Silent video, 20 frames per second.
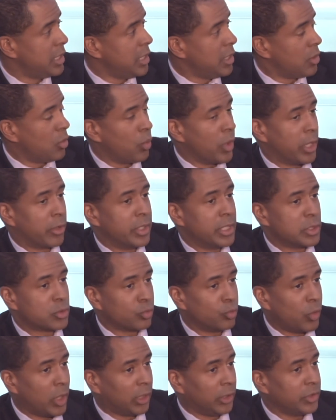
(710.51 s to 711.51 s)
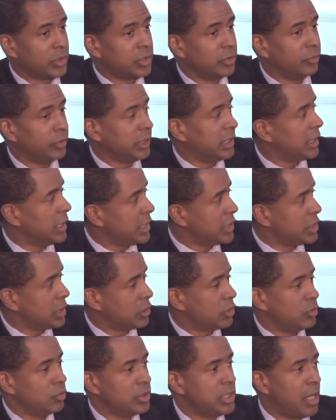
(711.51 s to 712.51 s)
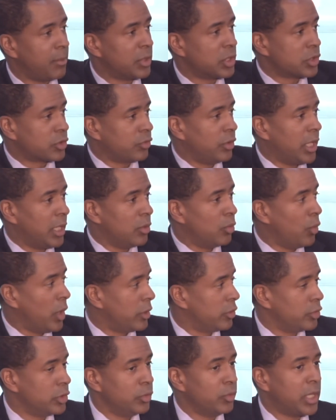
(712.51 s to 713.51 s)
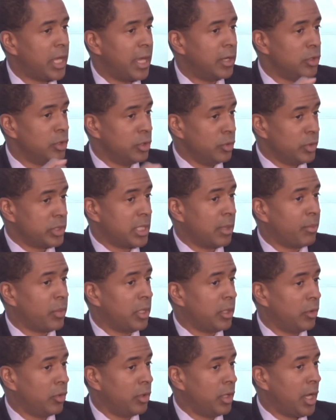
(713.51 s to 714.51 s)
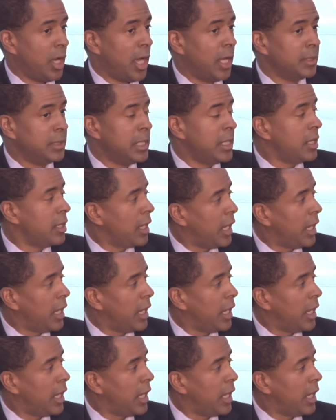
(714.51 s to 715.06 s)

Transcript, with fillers: yeah, where it is relatively easy to demonstrate whether you can do something or not.